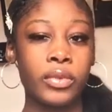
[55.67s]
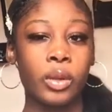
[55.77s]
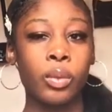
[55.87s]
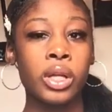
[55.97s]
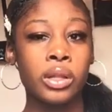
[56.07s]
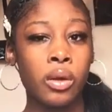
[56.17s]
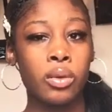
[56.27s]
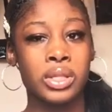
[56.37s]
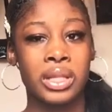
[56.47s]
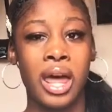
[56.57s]
with
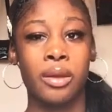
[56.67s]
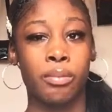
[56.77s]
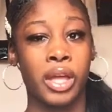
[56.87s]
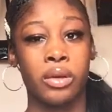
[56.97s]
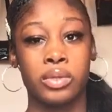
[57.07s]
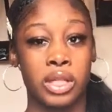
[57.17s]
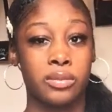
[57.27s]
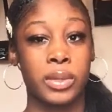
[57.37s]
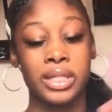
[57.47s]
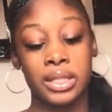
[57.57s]
clothes. A lot of males,
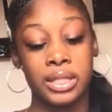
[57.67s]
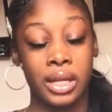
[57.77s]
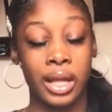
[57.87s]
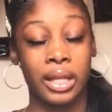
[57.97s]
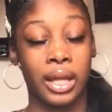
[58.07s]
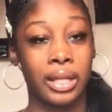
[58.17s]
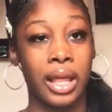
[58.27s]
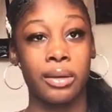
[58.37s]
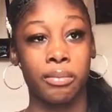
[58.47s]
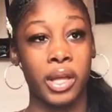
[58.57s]
especially today, like a lot
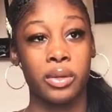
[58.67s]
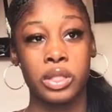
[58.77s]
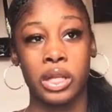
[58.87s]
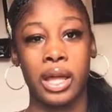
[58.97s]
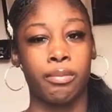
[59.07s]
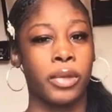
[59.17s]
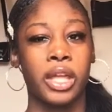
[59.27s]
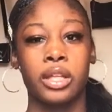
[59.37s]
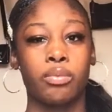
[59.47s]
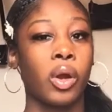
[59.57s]
of males are like
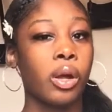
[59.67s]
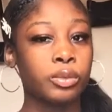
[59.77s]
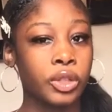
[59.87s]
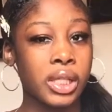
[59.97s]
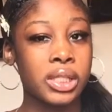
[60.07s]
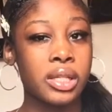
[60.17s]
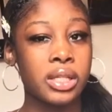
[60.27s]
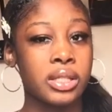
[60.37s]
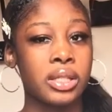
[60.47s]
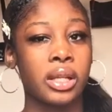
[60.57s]
making prom
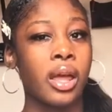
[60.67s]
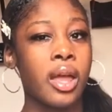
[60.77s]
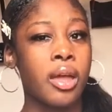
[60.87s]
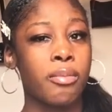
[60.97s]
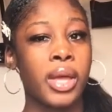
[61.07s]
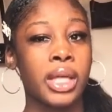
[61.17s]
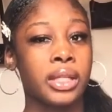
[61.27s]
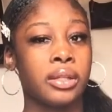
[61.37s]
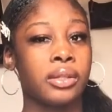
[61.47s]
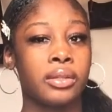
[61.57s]
dresses and
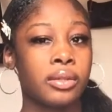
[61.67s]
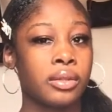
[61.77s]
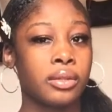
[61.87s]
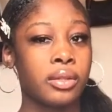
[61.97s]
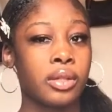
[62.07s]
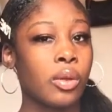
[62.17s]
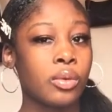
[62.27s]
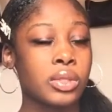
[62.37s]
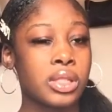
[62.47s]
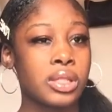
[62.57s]
making
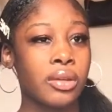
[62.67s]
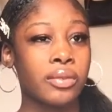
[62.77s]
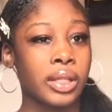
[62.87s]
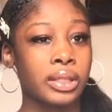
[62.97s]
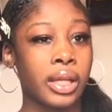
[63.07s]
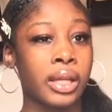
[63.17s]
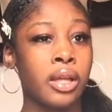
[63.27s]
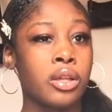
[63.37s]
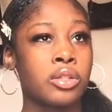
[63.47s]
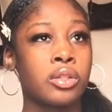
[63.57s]
clothes and stuff like that.
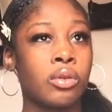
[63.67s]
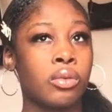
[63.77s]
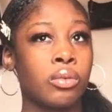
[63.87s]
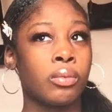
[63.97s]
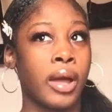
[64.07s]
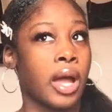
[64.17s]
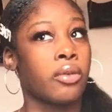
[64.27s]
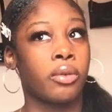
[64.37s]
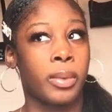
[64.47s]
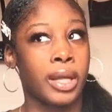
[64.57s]
So
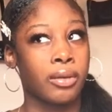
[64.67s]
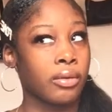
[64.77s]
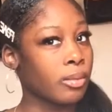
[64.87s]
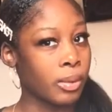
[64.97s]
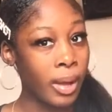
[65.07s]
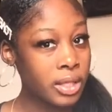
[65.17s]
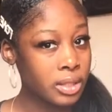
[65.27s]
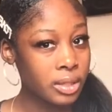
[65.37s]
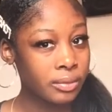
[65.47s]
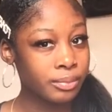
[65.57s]
everybody going to want to watch
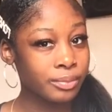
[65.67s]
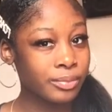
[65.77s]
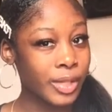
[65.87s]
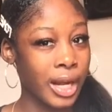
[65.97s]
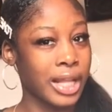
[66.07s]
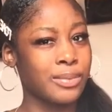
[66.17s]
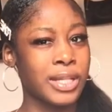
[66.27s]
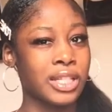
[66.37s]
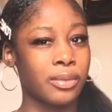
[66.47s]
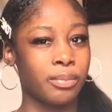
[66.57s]
it. And
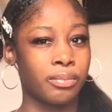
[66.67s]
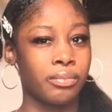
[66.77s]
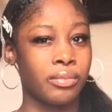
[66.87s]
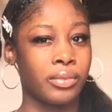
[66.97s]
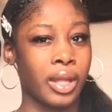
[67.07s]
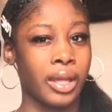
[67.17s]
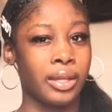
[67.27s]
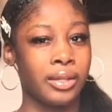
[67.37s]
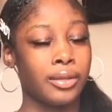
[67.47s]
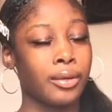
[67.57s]
especially like,
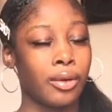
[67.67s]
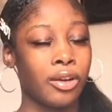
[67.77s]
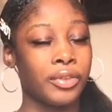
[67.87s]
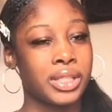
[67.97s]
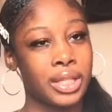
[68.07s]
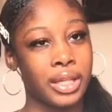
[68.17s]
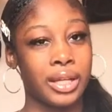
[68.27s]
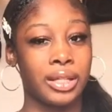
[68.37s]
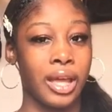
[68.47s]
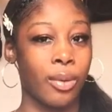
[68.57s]
you know, I already said like a
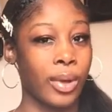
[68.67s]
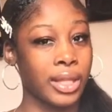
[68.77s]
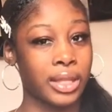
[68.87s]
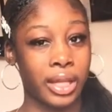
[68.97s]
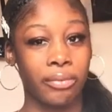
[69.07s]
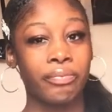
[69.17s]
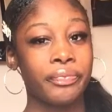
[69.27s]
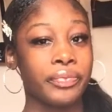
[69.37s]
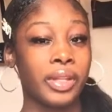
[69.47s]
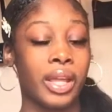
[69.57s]
DIY thing
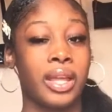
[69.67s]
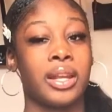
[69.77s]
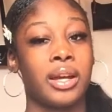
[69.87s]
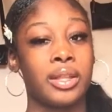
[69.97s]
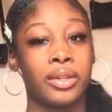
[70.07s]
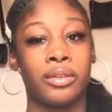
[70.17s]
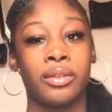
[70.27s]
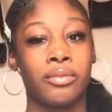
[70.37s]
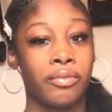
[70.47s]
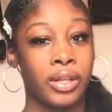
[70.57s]
in the other
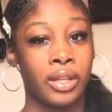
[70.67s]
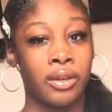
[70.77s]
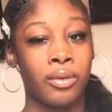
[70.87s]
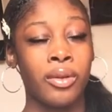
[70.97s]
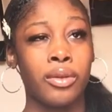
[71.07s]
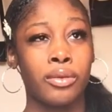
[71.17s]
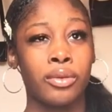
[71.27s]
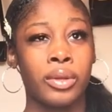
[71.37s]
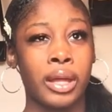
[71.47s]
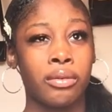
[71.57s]
video, you know,
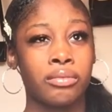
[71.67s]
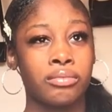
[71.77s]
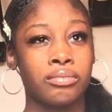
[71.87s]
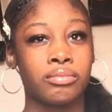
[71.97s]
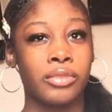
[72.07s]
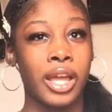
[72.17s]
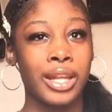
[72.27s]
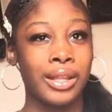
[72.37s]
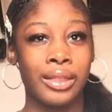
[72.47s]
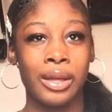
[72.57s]
like
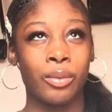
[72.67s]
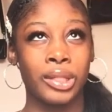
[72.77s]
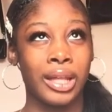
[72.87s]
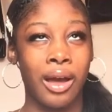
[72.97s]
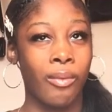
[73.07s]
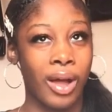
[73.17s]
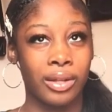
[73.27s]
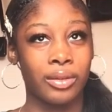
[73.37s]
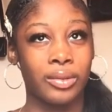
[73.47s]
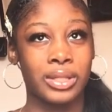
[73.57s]
anything with DIY
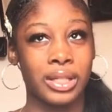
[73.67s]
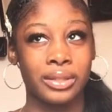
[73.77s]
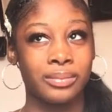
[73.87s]
clothes, like